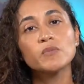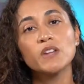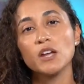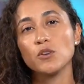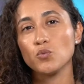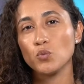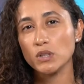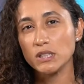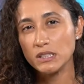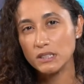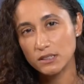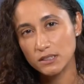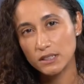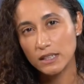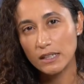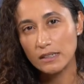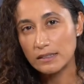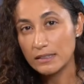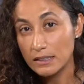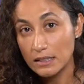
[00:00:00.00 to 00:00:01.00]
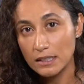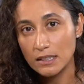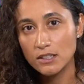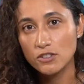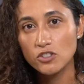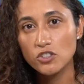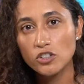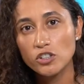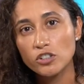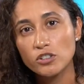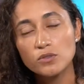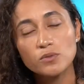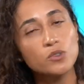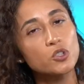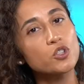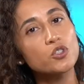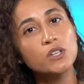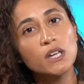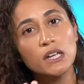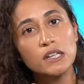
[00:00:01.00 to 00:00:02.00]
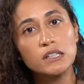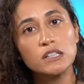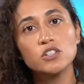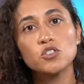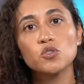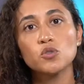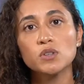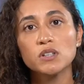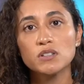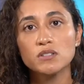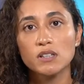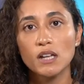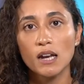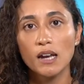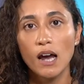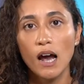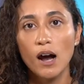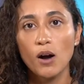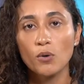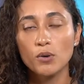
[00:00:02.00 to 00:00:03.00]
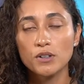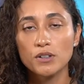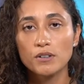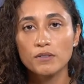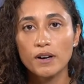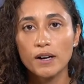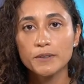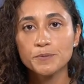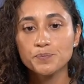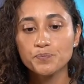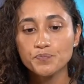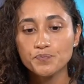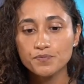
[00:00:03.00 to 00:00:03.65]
And when it gets easier, you can increase that hour, right?